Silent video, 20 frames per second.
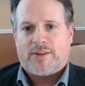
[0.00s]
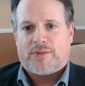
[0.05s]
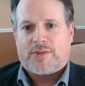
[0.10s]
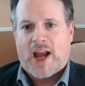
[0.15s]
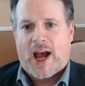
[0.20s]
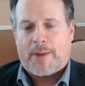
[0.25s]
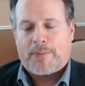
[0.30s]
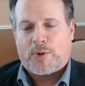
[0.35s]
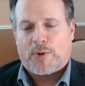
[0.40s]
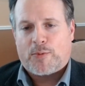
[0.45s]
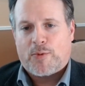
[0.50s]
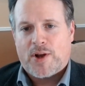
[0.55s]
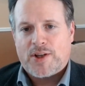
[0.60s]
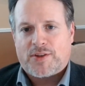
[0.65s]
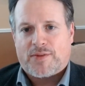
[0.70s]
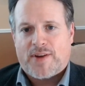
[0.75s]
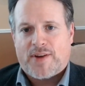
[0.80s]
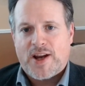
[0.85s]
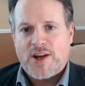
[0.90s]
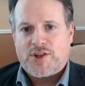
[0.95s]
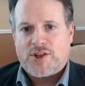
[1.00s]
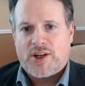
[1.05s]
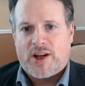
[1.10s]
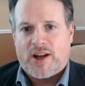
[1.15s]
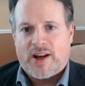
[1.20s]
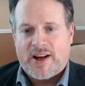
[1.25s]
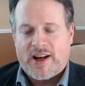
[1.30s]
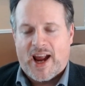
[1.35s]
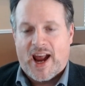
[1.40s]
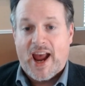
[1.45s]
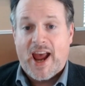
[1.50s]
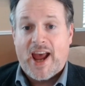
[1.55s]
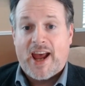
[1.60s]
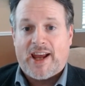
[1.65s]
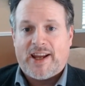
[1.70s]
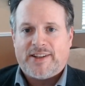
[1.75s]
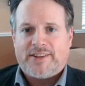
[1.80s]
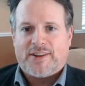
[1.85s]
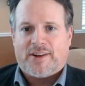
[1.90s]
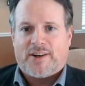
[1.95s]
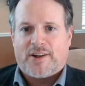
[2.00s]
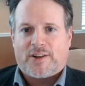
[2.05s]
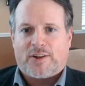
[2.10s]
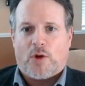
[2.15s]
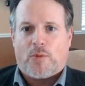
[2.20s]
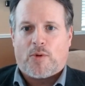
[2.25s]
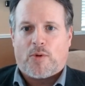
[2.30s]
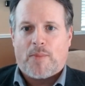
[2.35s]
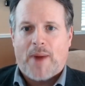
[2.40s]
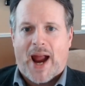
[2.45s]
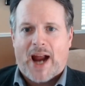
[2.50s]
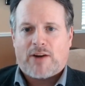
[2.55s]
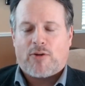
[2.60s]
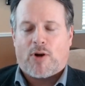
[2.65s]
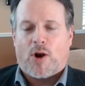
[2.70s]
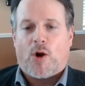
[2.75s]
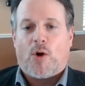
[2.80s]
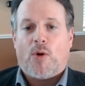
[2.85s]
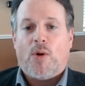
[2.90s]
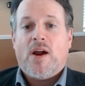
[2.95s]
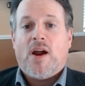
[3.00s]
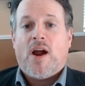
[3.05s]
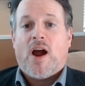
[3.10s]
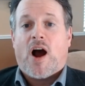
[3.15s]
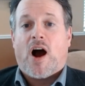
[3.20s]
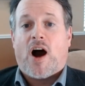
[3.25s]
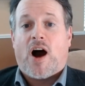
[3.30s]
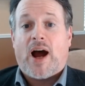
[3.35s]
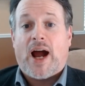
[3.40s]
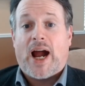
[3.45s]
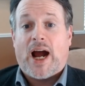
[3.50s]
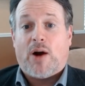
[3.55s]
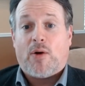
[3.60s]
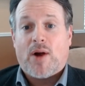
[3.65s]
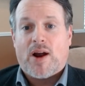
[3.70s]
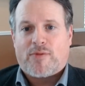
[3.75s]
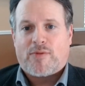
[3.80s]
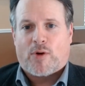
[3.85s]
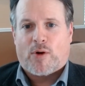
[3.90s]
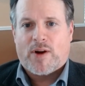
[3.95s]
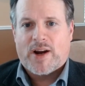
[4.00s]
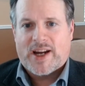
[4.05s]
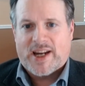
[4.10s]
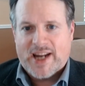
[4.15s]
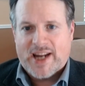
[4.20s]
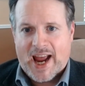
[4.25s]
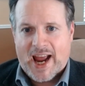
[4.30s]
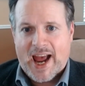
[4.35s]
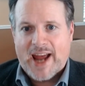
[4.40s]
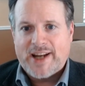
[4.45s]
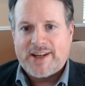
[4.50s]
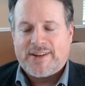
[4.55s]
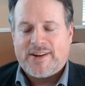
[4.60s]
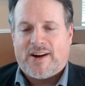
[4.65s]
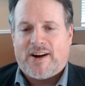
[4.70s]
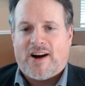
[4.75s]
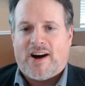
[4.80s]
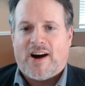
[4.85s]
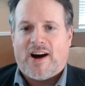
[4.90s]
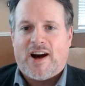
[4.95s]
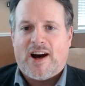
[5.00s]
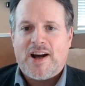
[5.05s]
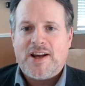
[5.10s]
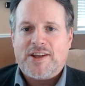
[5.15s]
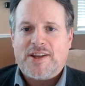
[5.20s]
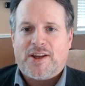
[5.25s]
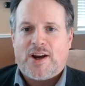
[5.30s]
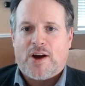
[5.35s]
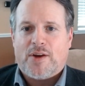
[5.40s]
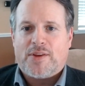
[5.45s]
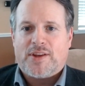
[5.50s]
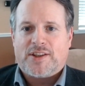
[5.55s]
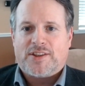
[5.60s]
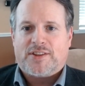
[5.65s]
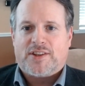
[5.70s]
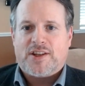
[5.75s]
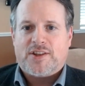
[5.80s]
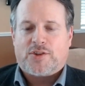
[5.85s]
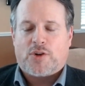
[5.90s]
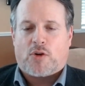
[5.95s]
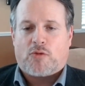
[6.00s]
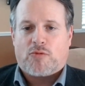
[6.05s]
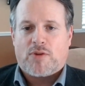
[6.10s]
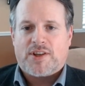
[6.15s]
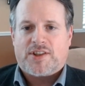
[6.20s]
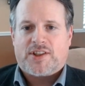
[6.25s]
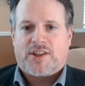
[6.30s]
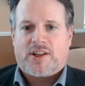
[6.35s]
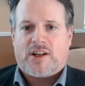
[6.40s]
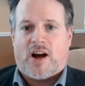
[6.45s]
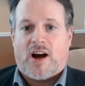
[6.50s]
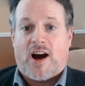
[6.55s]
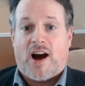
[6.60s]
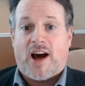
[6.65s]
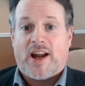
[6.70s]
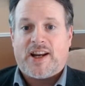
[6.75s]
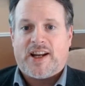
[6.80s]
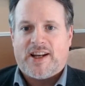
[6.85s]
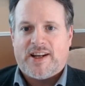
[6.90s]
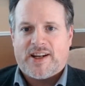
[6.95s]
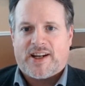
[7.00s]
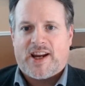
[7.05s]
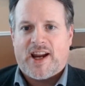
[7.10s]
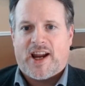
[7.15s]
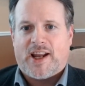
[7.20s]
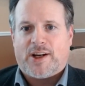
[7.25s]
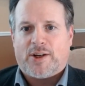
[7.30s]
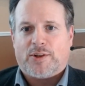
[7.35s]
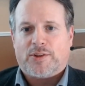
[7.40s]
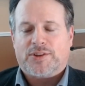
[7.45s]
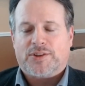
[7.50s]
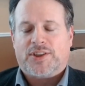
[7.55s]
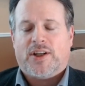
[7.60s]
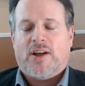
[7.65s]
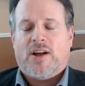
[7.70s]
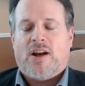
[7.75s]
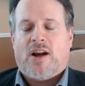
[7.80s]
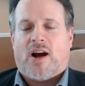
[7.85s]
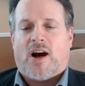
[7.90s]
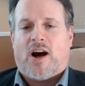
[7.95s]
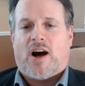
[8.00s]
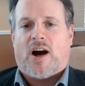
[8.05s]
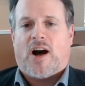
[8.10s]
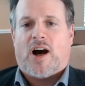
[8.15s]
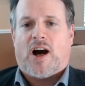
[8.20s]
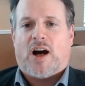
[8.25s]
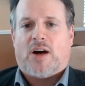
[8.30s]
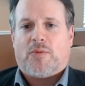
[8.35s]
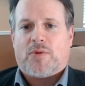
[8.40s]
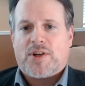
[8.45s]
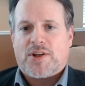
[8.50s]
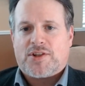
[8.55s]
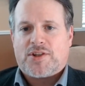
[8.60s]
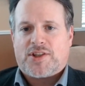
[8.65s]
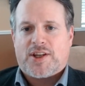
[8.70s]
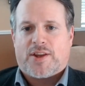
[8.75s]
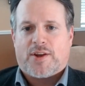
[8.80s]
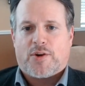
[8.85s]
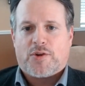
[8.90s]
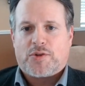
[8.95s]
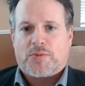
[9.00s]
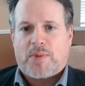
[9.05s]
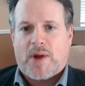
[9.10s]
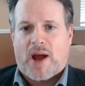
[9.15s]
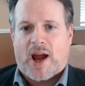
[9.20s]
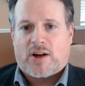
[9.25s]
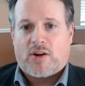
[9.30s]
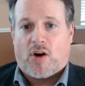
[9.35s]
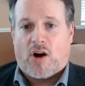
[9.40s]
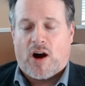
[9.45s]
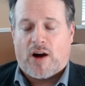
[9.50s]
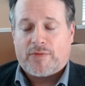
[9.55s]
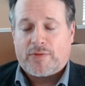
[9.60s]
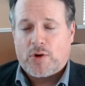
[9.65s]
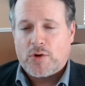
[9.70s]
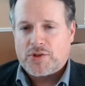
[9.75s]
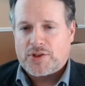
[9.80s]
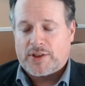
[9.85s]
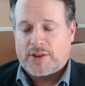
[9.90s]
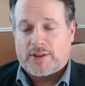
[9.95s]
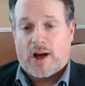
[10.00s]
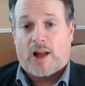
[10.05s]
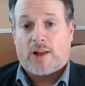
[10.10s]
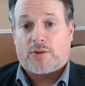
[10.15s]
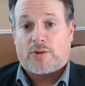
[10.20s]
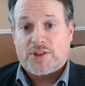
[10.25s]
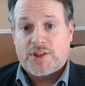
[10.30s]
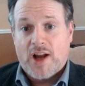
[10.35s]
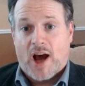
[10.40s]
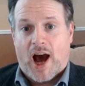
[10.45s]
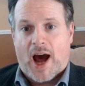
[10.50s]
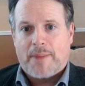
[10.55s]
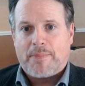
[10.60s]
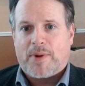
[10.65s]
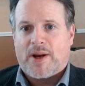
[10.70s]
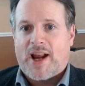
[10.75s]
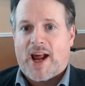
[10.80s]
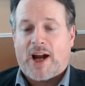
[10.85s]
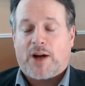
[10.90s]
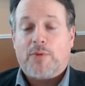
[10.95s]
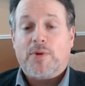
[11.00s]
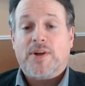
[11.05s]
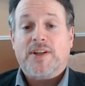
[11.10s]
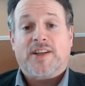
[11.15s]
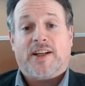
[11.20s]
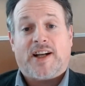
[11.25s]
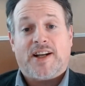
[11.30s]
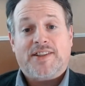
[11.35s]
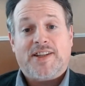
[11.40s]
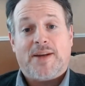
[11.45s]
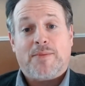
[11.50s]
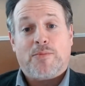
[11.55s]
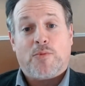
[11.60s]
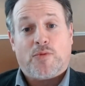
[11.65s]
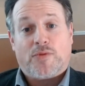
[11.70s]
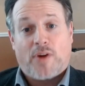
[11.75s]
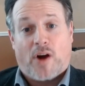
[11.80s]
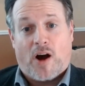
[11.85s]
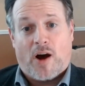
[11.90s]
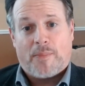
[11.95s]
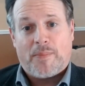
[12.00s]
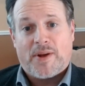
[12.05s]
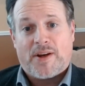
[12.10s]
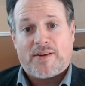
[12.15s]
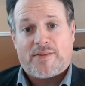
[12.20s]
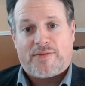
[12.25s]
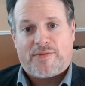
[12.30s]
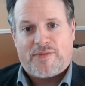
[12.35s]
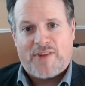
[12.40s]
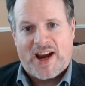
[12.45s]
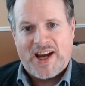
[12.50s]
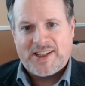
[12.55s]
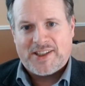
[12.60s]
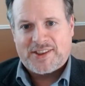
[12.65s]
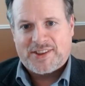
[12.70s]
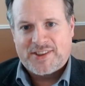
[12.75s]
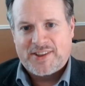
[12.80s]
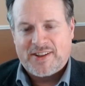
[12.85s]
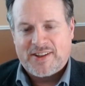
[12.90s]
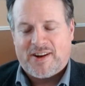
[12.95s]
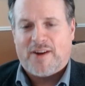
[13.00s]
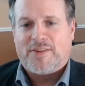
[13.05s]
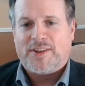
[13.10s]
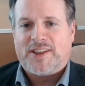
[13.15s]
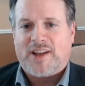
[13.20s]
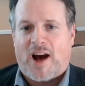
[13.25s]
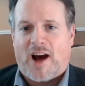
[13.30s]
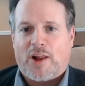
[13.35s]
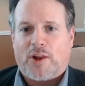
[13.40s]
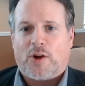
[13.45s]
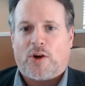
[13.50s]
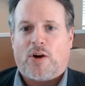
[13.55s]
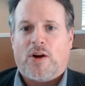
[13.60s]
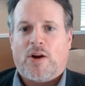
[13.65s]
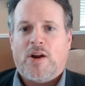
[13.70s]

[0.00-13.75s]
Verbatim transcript: capital preservation and uh, global macro. Uh, however, again, uh, you know, these are risk on indicators uh, when you see those back off. Of course, the dollar is not, but equities, like I said, moved up in the face of a dollar